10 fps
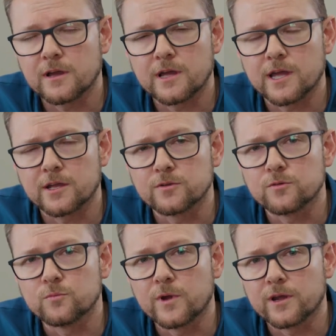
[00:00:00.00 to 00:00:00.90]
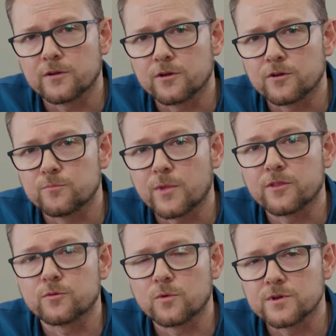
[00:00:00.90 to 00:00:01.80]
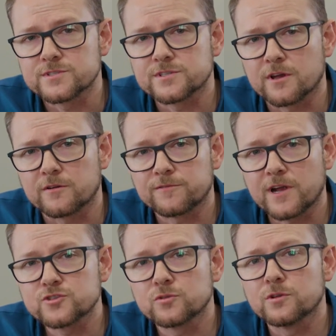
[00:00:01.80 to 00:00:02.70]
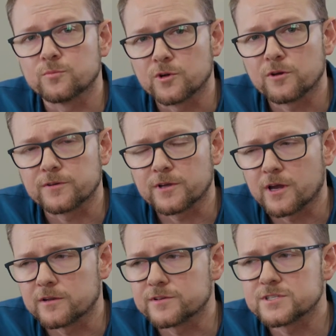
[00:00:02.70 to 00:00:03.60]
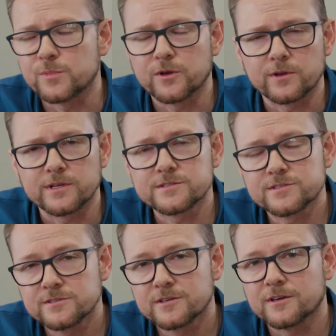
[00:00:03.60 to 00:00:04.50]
and where her mother was fragile and would often kind of experience